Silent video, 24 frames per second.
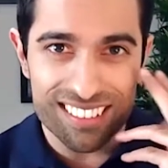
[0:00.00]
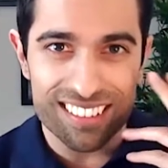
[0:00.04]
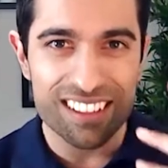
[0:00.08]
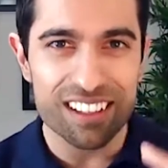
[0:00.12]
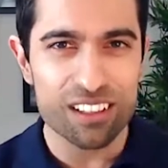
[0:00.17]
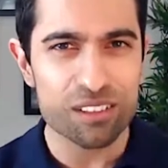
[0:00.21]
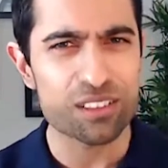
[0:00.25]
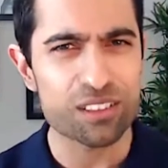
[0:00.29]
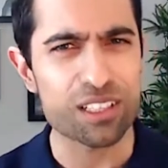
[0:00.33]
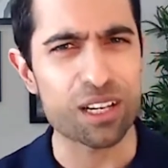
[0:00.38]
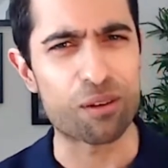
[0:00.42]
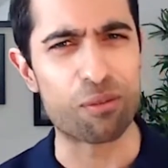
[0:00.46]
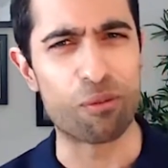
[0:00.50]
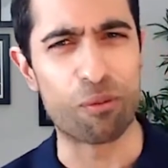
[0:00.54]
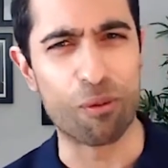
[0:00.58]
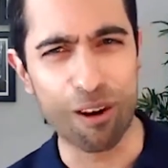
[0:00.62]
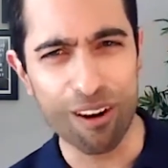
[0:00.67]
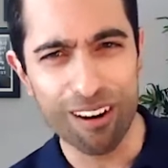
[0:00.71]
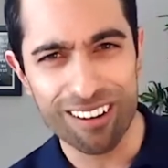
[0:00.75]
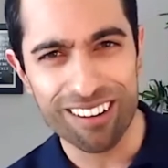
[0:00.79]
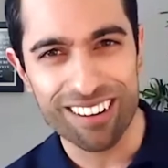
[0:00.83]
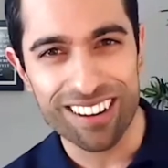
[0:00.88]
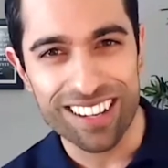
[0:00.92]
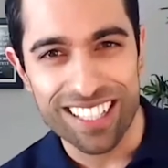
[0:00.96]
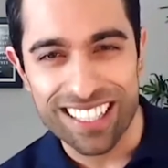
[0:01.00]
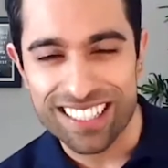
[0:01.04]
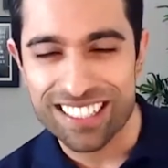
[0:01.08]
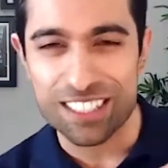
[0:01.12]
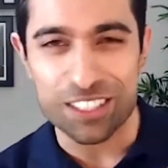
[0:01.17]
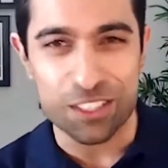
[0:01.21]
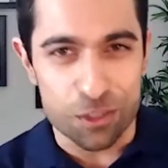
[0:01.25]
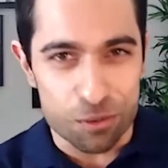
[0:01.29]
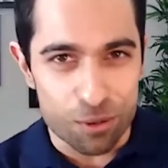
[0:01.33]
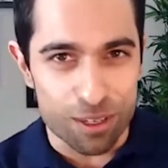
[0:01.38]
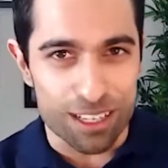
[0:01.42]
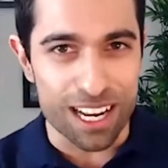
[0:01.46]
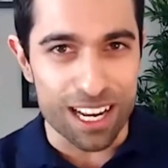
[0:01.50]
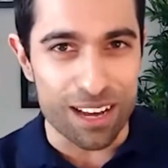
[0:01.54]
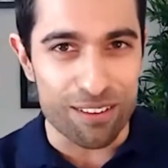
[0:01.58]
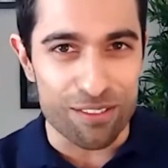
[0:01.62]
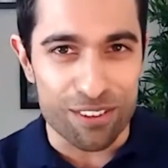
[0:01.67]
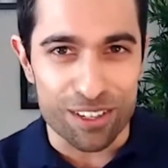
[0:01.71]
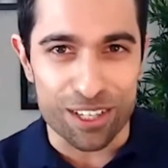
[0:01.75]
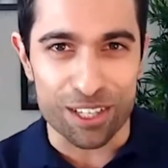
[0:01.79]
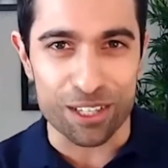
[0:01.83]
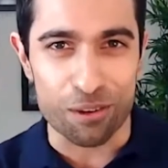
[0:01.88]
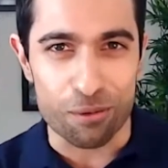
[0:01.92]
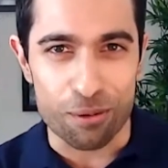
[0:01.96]
I was like, what? And he said, you were never
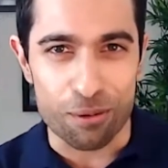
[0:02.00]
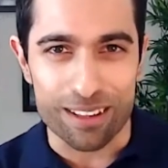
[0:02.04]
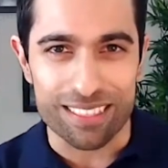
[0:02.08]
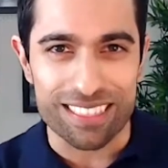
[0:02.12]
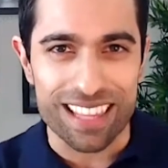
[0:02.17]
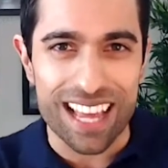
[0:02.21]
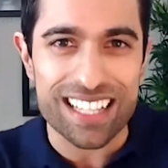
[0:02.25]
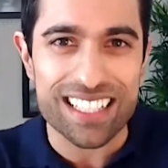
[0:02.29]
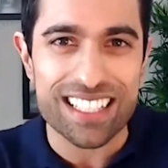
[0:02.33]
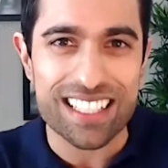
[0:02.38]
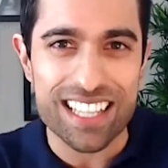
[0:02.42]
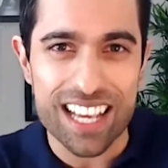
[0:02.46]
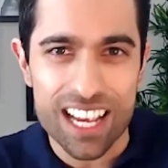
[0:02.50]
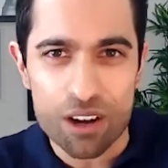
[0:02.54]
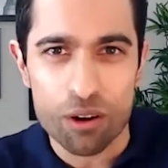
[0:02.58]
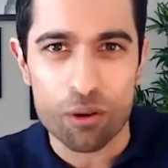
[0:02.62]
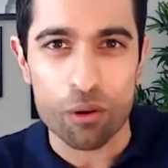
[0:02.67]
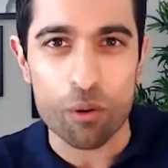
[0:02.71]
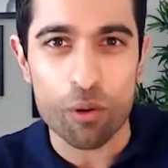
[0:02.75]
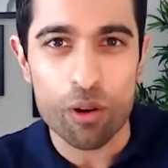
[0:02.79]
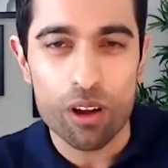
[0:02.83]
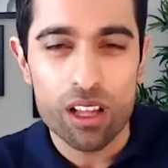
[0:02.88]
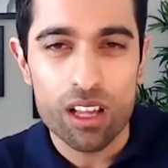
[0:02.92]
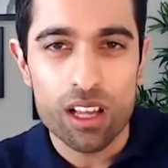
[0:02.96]
going to win that deal.